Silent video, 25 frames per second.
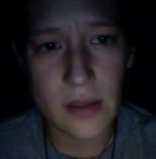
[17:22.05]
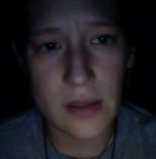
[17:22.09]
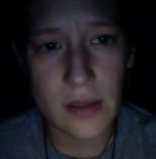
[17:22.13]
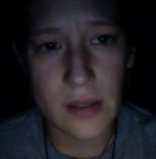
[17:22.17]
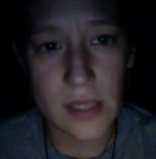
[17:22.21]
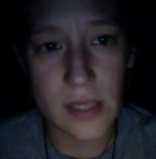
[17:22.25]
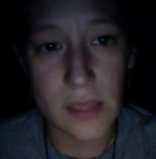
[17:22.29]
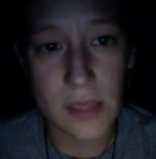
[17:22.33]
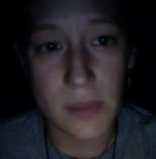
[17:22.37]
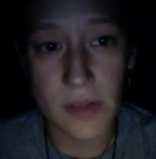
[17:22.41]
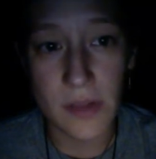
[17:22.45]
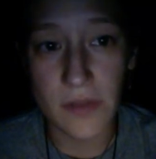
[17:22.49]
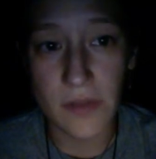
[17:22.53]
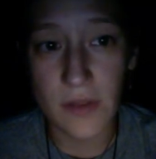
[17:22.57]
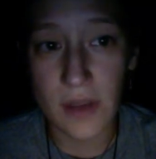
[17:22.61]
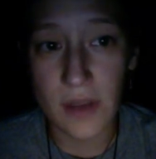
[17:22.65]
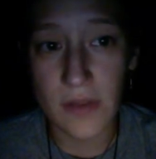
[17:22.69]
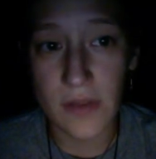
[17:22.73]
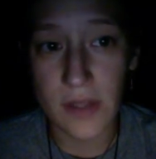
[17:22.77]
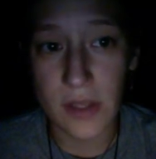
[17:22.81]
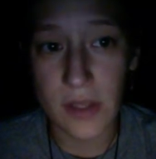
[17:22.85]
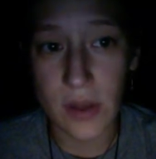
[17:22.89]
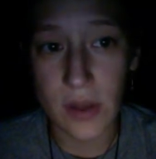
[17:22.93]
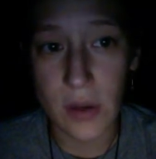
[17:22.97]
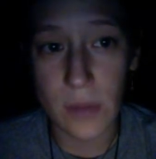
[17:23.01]
It is my
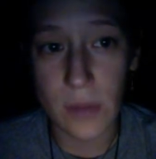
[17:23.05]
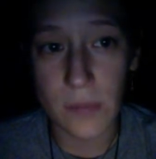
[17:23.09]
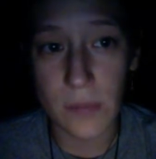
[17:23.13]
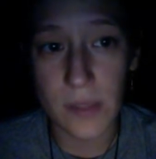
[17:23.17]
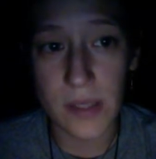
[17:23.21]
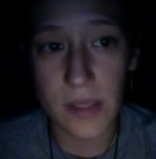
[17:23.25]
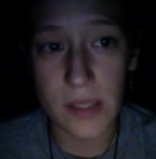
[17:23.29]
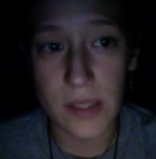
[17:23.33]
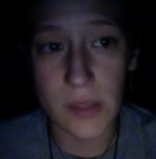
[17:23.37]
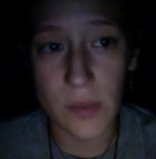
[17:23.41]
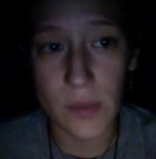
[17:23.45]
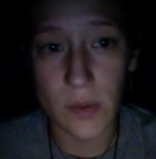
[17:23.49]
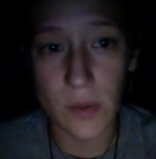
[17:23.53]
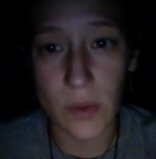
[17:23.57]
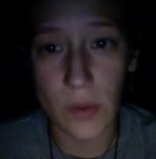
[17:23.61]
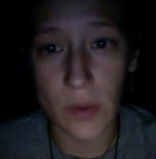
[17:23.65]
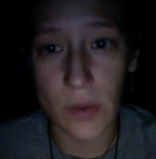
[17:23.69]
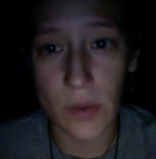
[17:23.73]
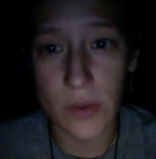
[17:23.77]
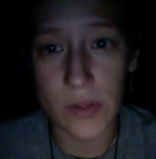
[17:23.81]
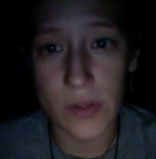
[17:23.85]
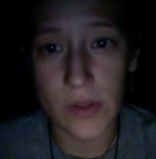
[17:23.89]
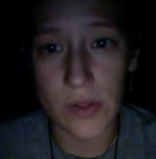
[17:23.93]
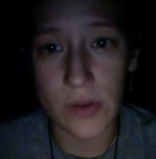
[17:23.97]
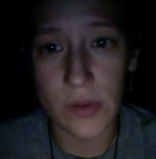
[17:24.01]
fervent hope that this will
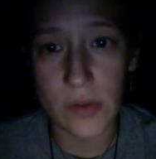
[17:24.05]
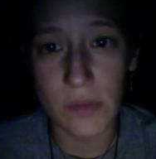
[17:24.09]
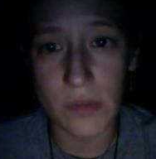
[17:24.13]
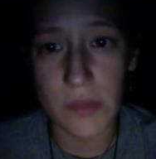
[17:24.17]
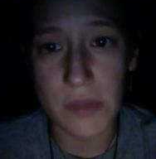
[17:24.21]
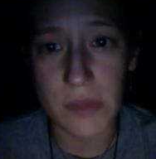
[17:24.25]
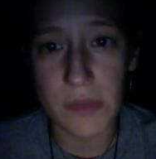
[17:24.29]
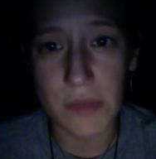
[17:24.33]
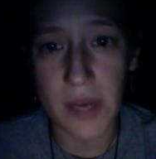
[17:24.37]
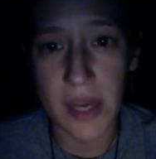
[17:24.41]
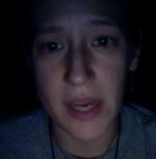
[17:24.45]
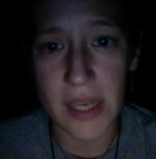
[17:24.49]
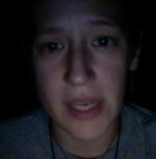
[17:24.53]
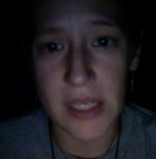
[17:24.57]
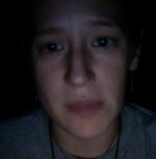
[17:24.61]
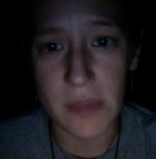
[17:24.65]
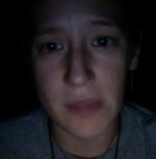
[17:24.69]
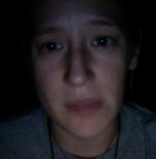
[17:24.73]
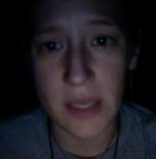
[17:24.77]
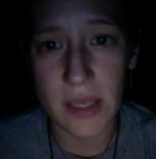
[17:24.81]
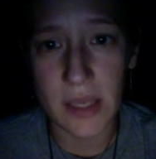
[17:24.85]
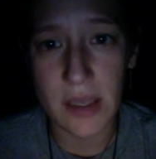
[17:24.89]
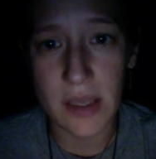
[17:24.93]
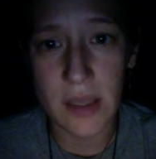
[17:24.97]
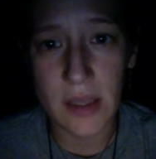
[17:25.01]
all soon be behind
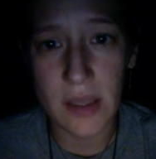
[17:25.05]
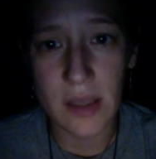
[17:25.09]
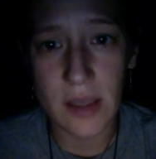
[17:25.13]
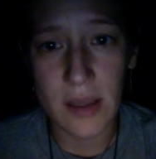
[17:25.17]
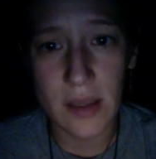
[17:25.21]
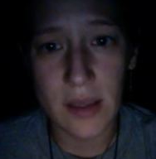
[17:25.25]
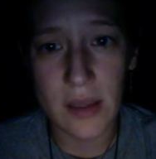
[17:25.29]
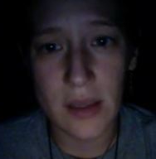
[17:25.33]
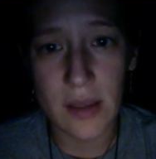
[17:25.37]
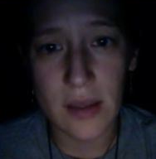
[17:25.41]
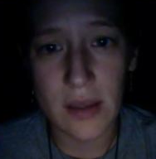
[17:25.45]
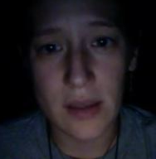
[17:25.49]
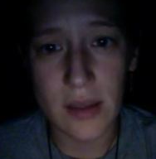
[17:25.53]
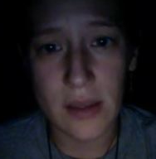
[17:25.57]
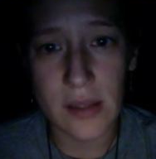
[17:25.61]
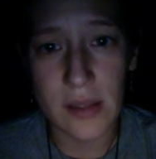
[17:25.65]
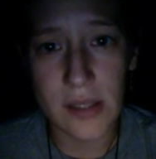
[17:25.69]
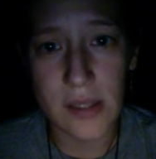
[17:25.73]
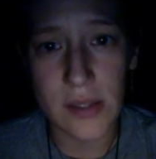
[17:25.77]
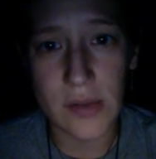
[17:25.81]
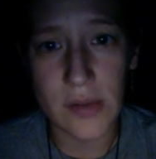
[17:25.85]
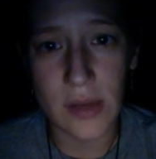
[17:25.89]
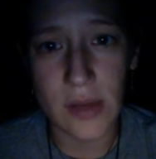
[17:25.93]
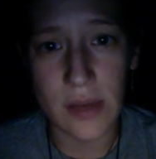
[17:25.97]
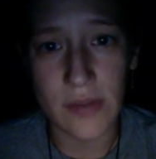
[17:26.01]
me, and
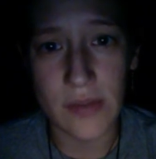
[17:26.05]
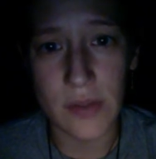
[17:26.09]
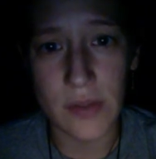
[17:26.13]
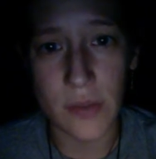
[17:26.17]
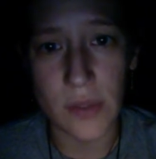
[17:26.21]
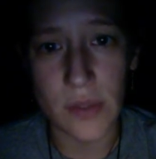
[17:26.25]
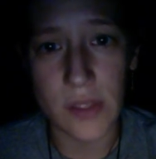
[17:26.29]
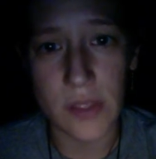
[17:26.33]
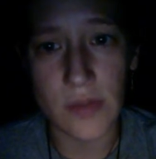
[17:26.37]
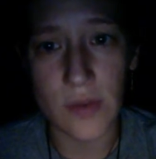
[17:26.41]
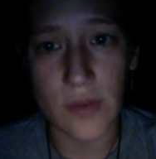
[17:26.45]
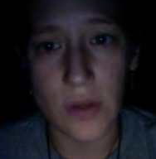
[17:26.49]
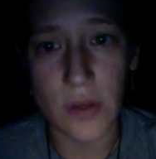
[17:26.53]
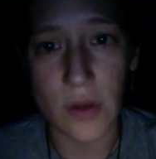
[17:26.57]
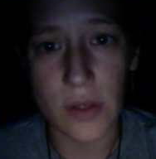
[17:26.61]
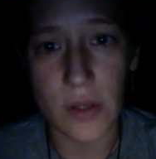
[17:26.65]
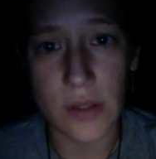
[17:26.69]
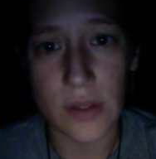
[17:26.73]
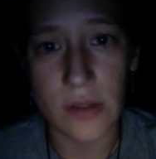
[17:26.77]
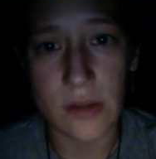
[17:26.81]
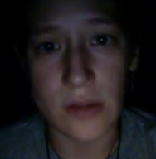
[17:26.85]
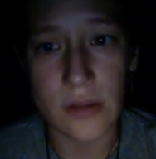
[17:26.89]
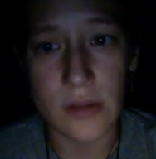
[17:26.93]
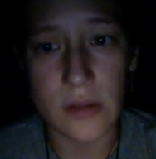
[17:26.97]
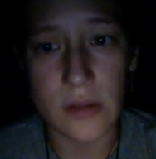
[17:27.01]
soon afterwards forgotten.